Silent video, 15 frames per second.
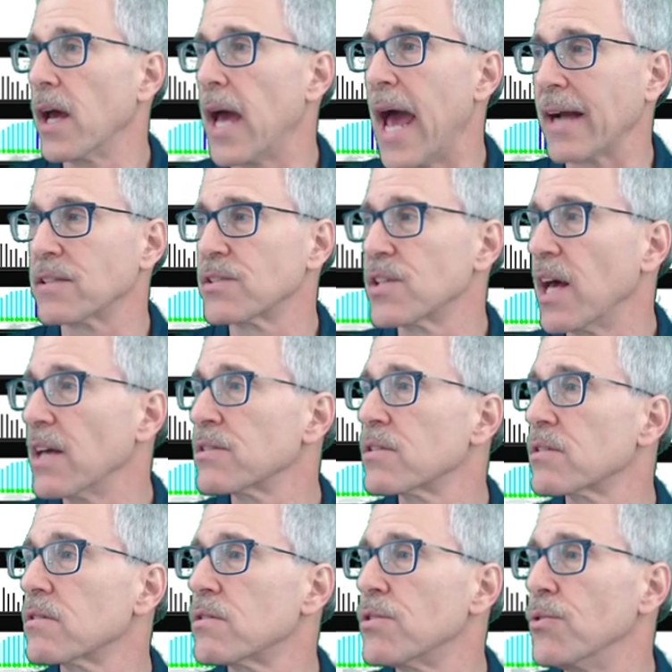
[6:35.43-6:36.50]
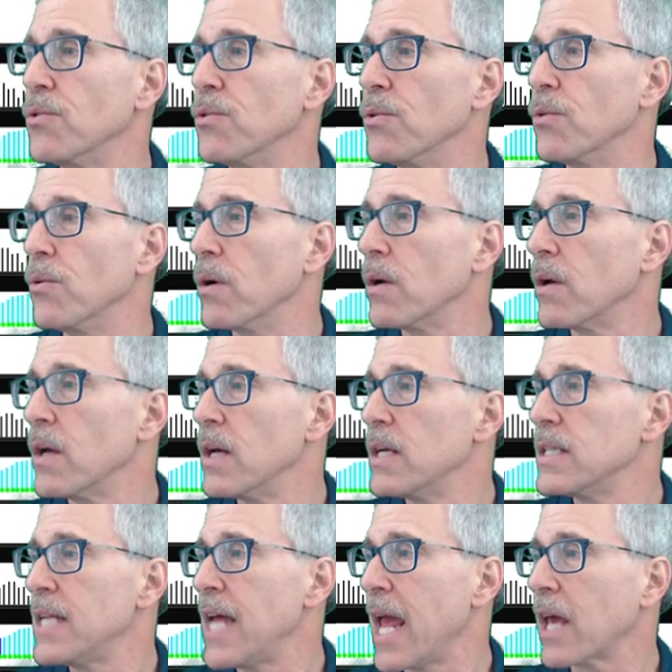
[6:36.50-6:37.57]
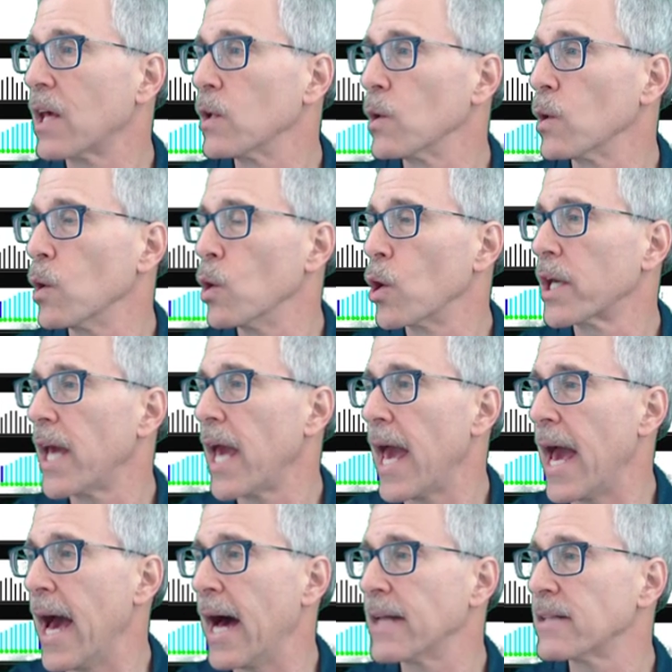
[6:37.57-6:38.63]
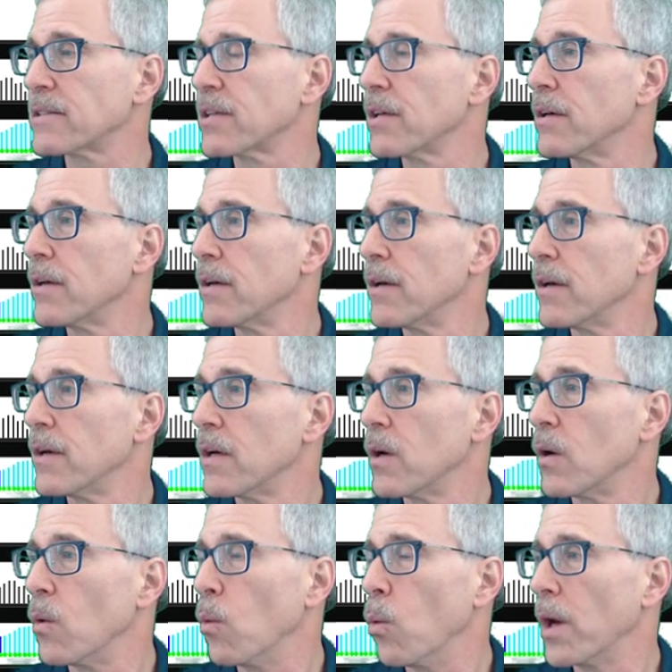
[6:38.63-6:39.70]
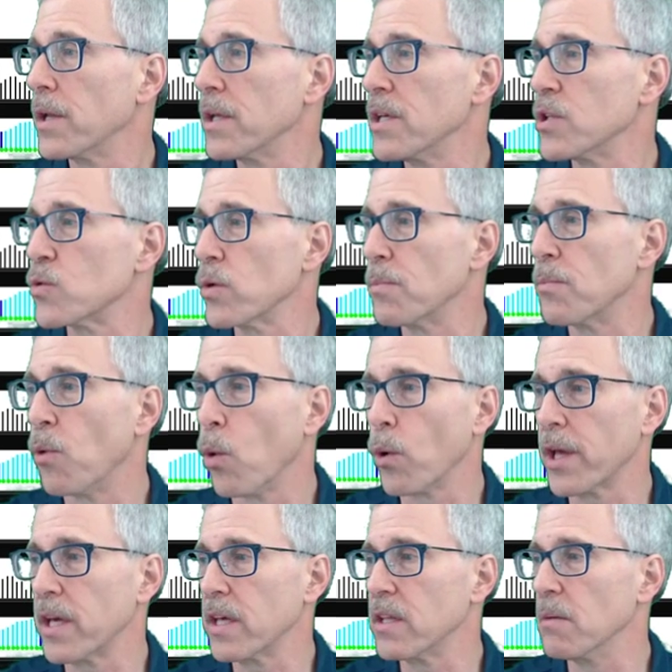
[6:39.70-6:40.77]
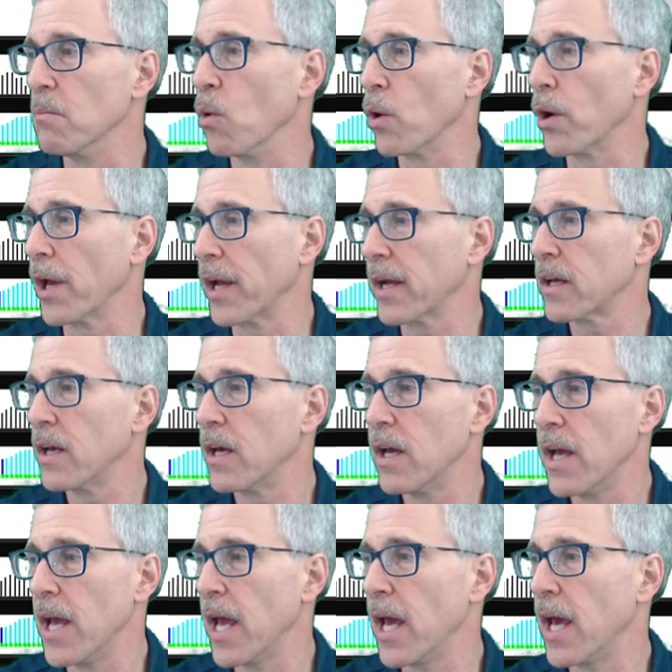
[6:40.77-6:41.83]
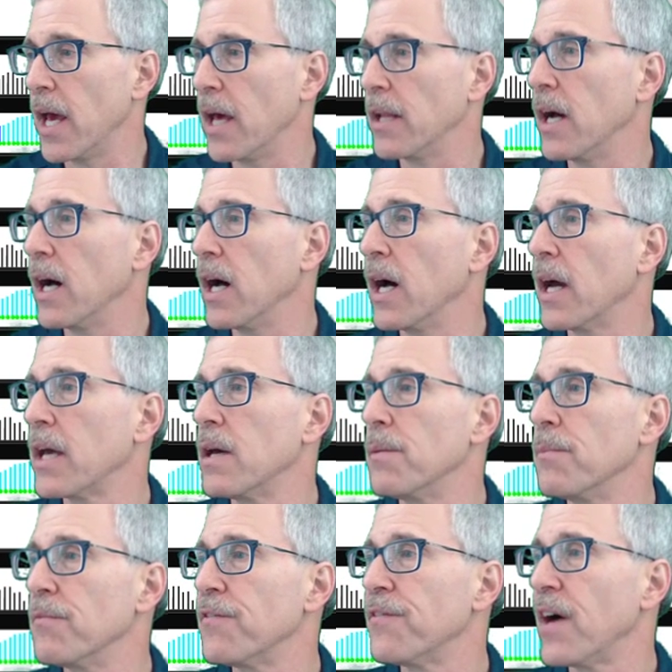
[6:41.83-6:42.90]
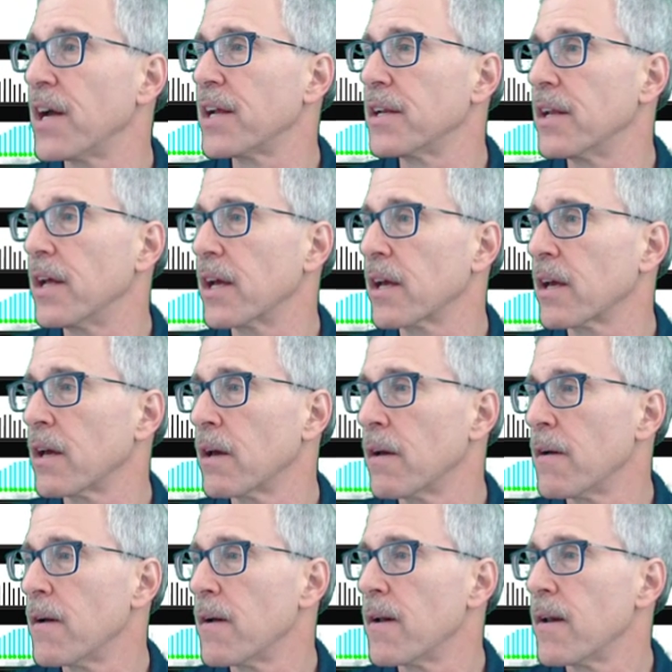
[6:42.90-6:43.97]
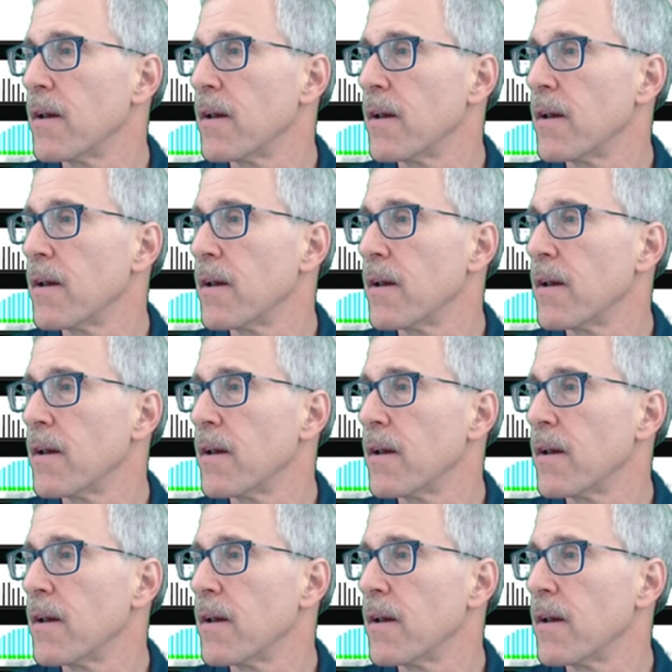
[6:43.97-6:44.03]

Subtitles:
that I access to take a look at what is reporting in the morning, and I am finding